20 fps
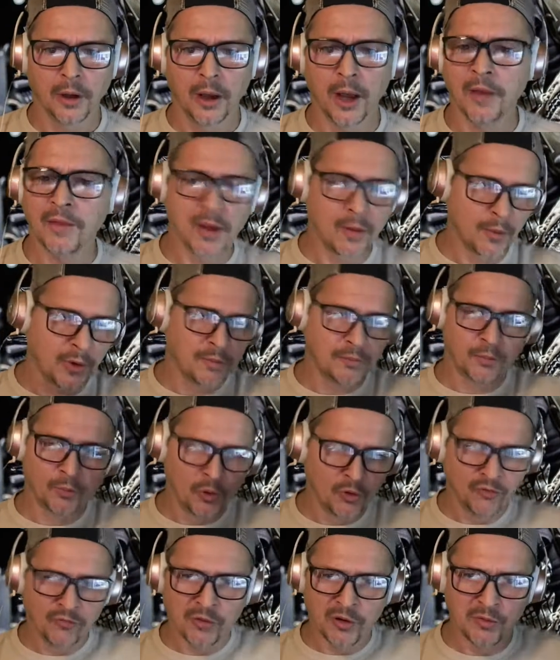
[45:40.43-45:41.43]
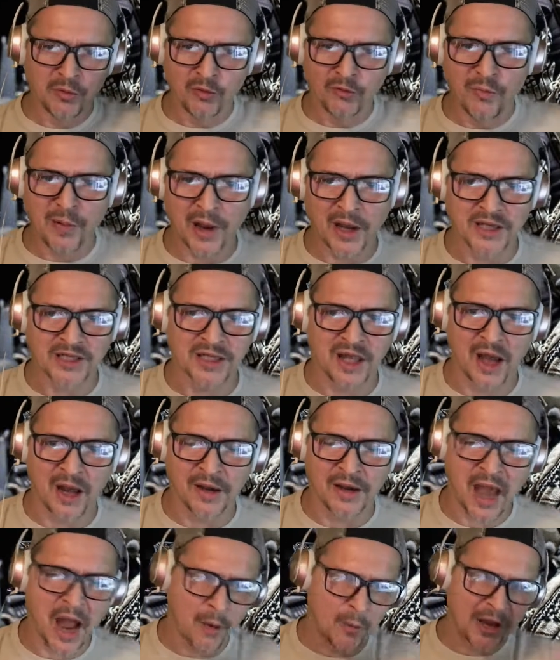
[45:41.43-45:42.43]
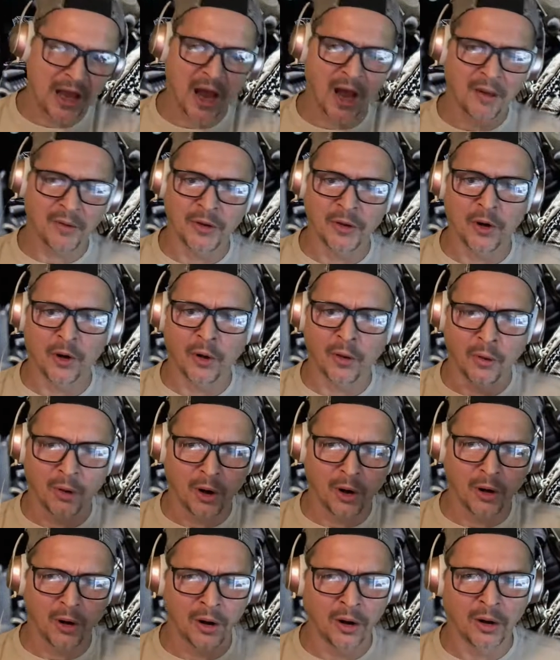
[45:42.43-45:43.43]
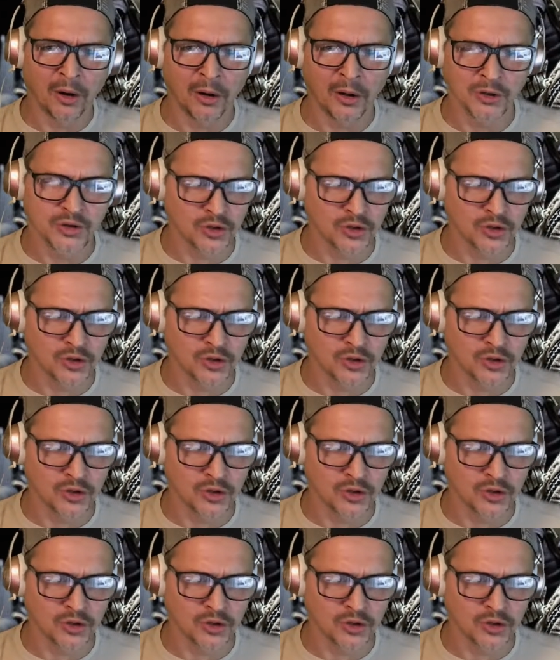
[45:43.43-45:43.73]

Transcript: And then we, we, we move past that. Now we got you know uh,